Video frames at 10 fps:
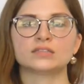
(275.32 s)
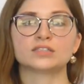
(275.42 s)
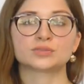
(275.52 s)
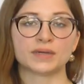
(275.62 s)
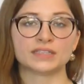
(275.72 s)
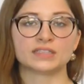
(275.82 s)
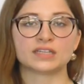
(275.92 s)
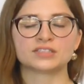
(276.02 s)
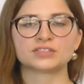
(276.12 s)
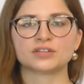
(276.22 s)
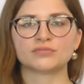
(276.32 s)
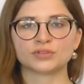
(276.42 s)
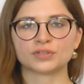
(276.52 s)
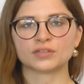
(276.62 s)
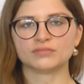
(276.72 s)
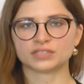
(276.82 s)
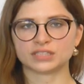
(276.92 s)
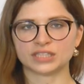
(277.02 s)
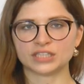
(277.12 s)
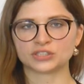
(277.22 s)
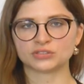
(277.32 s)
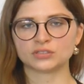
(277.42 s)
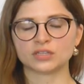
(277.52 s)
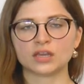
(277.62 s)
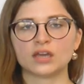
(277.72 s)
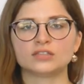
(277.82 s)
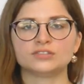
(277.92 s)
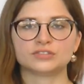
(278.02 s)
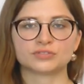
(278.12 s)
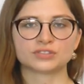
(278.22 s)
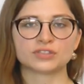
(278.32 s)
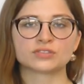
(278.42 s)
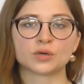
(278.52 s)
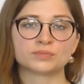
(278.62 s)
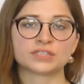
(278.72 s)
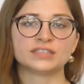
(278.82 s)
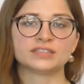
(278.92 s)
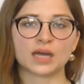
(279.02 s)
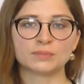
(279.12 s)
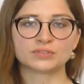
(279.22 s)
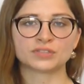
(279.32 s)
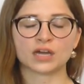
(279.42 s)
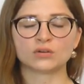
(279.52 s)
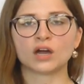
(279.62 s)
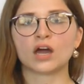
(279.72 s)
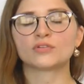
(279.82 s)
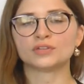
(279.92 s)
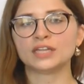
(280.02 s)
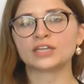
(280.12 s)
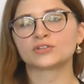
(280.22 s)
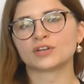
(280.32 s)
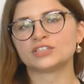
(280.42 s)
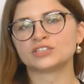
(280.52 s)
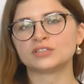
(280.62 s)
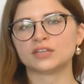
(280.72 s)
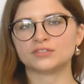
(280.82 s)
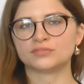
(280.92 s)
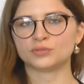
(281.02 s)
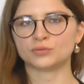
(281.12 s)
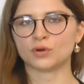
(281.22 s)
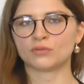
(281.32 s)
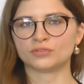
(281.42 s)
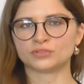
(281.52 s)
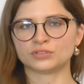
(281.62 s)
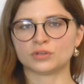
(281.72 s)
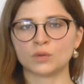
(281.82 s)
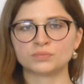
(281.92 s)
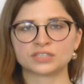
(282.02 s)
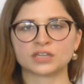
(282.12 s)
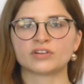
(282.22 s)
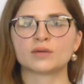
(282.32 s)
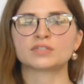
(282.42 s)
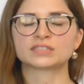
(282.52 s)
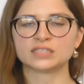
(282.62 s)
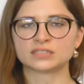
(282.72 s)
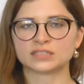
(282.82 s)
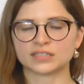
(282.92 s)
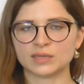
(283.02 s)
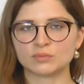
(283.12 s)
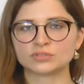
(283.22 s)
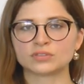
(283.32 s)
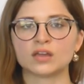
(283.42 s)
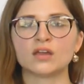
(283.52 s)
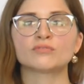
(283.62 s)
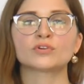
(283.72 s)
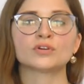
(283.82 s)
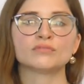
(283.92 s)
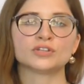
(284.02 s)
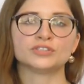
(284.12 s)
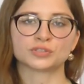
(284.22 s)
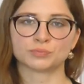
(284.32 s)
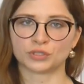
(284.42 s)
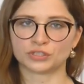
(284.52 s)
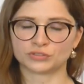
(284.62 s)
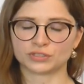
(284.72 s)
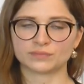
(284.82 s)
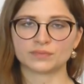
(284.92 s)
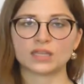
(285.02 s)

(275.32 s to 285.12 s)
Despite the necessary further investigation, the results obtained up to now are really encouraging in view of using optical fiber sensing cables for convergence monitoring,